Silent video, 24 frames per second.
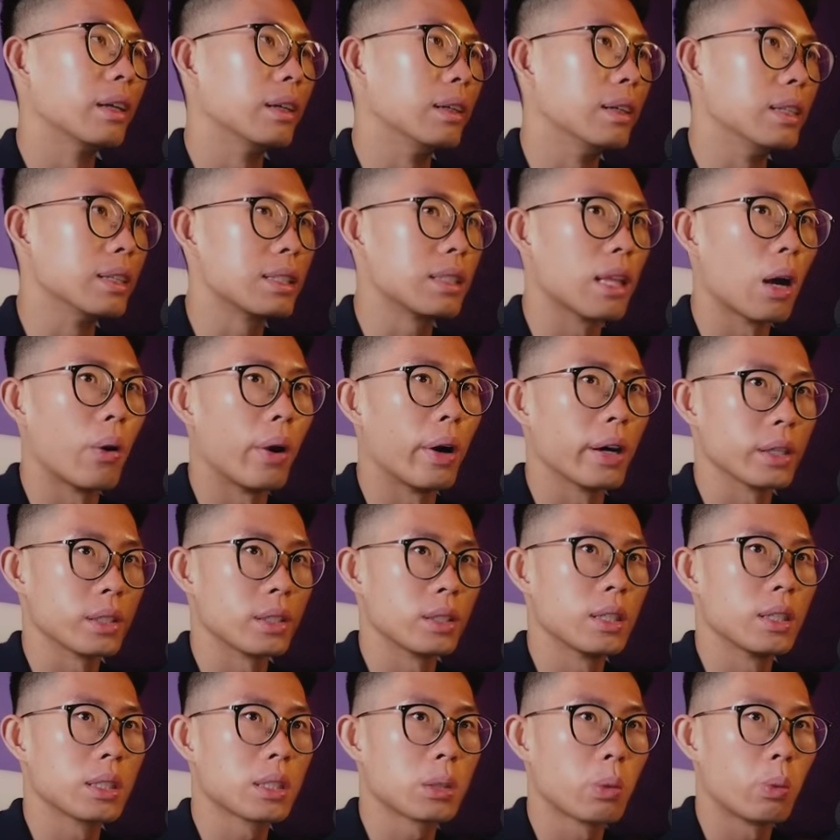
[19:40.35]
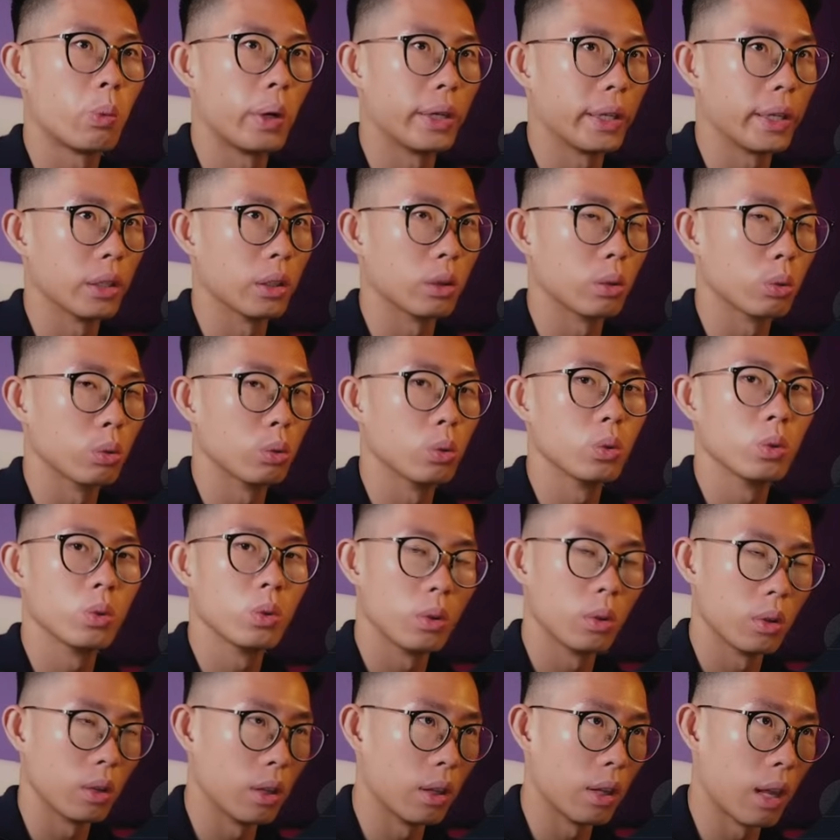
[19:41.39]
This tells us this one eighty-two
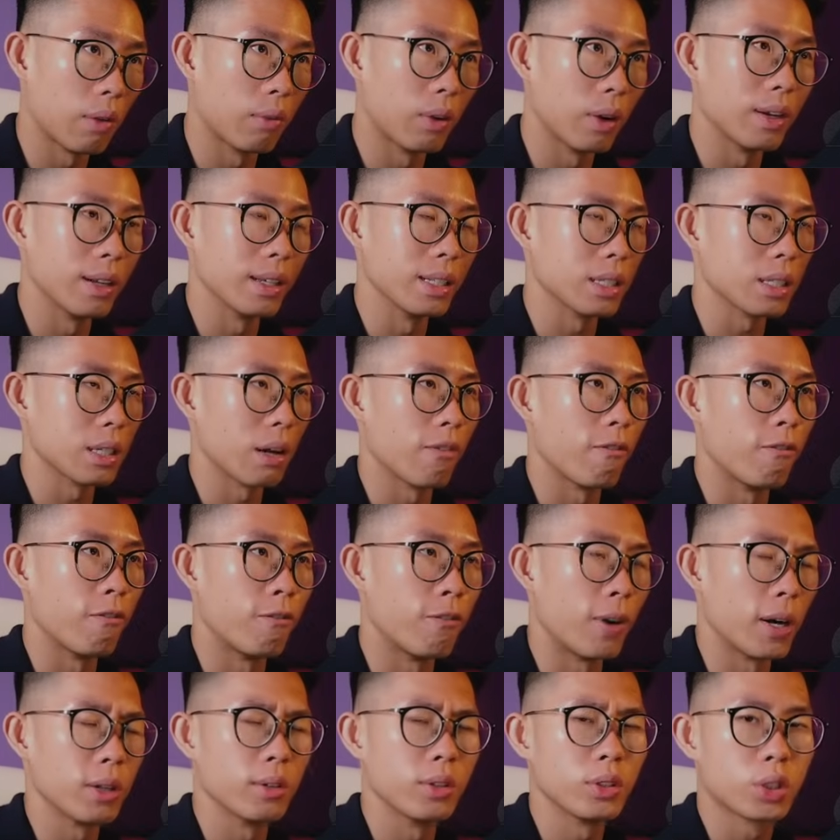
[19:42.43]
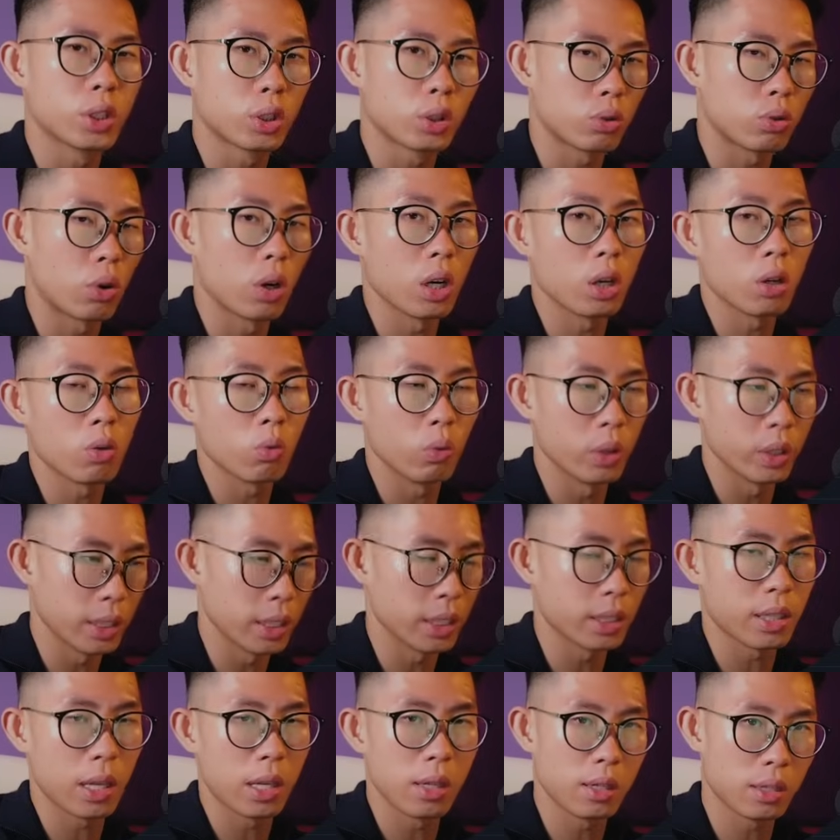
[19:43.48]
level is a very strong
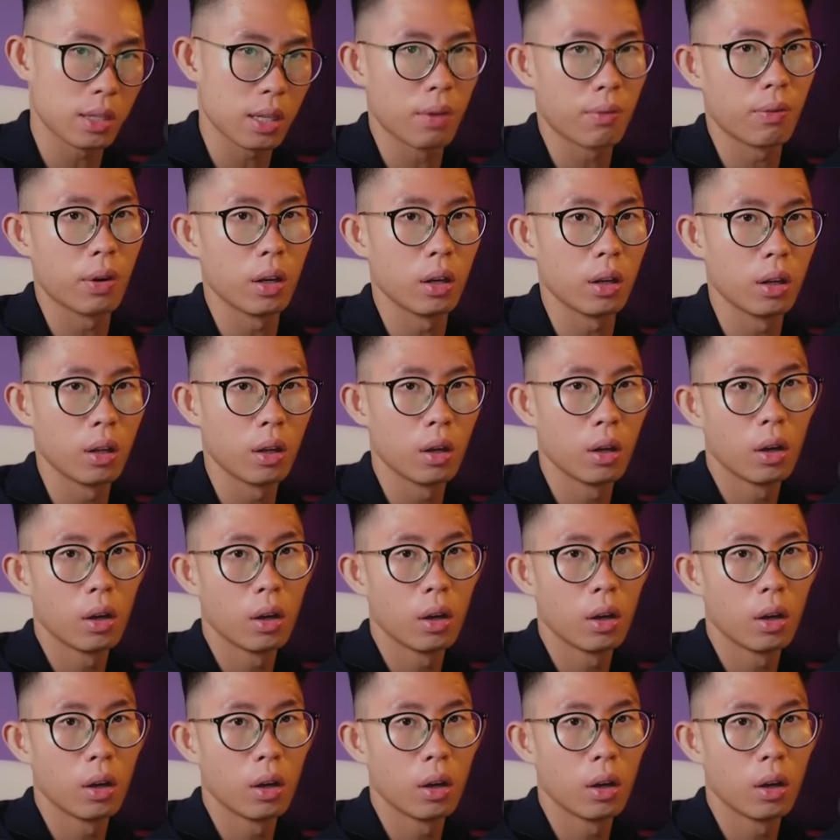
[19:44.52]
resistance level.